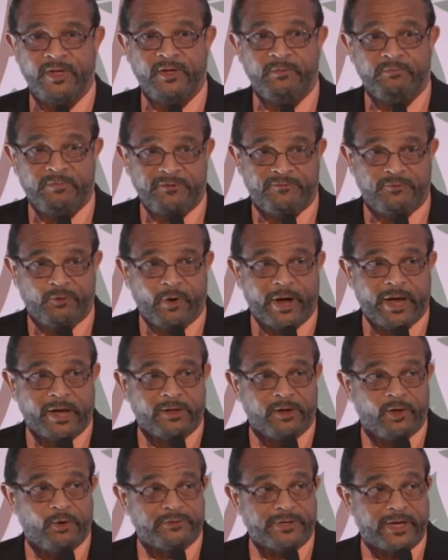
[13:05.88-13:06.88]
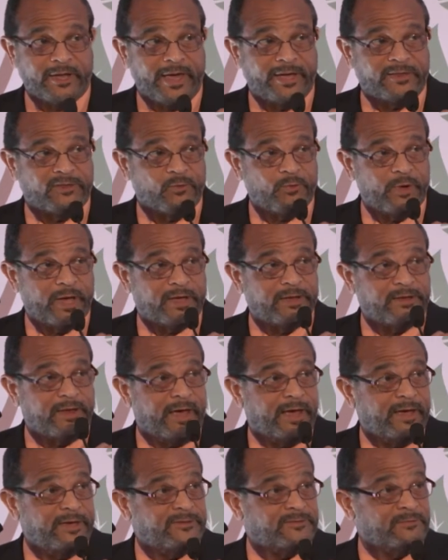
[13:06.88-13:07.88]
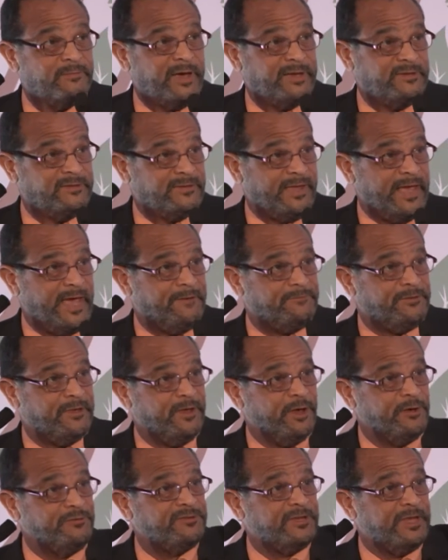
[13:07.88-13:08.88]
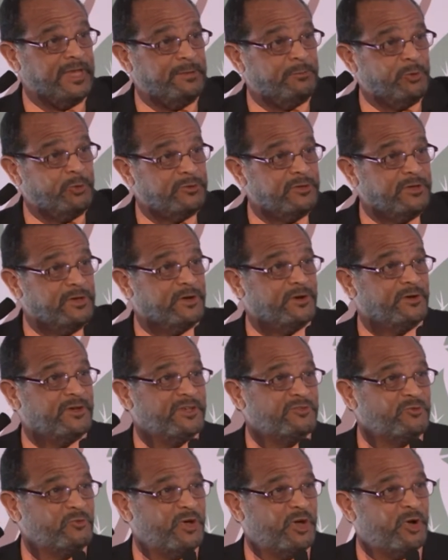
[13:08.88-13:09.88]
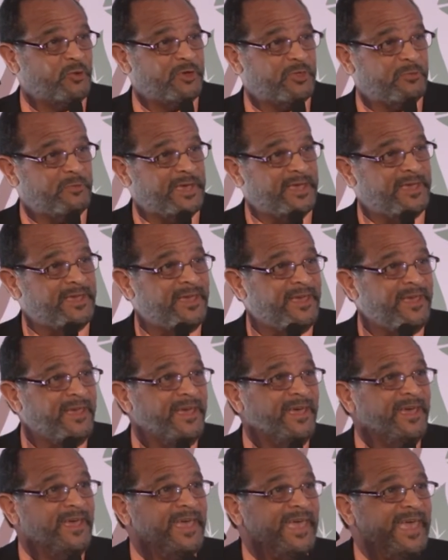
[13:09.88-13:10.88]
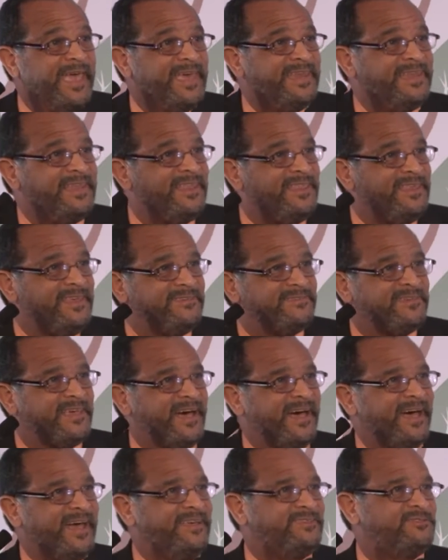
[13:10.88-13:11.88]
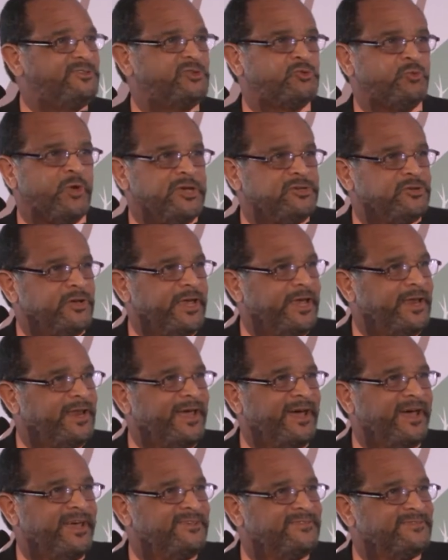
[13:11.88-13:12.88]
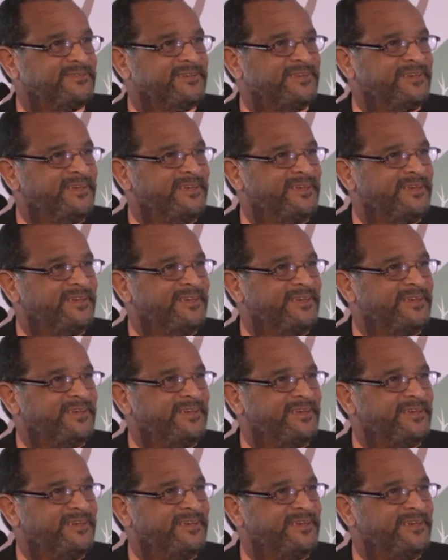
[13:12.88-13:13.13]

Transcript: Before I close, I'd like to recognize my staff, the health team who's here as well with me. And these guys, just raise your hand, guys.